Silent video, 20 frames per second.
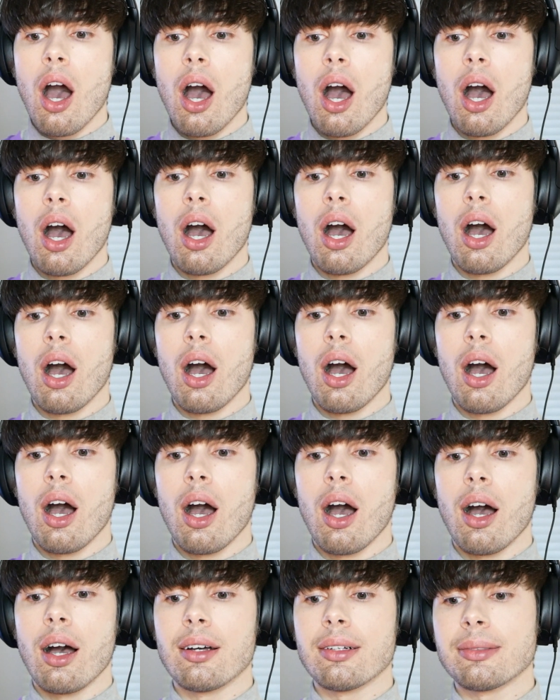why
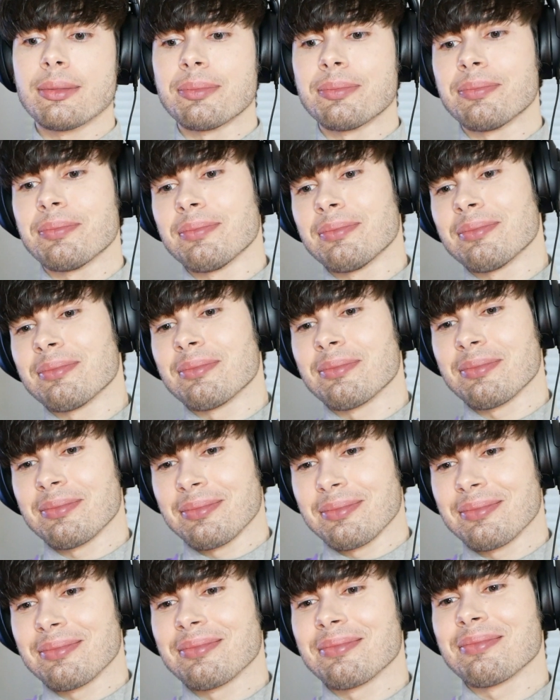I don't wanna play
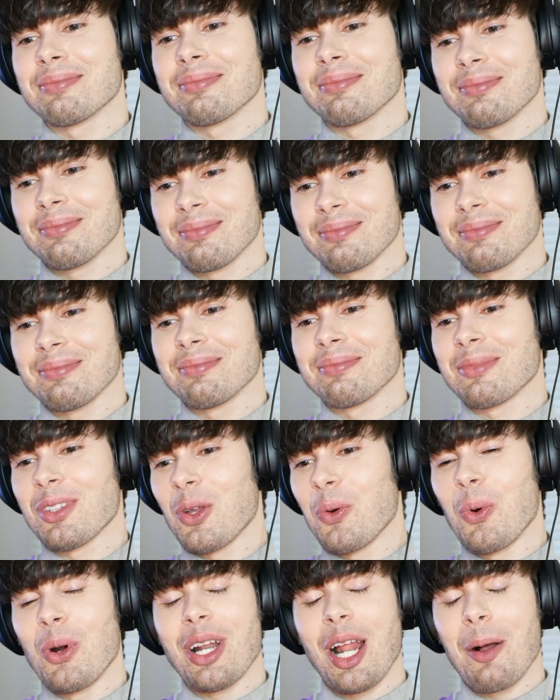this ping pong.
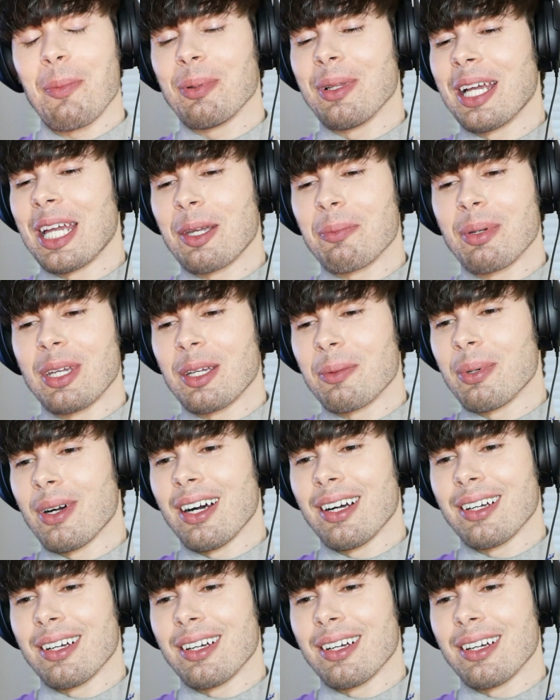I We're not playing ping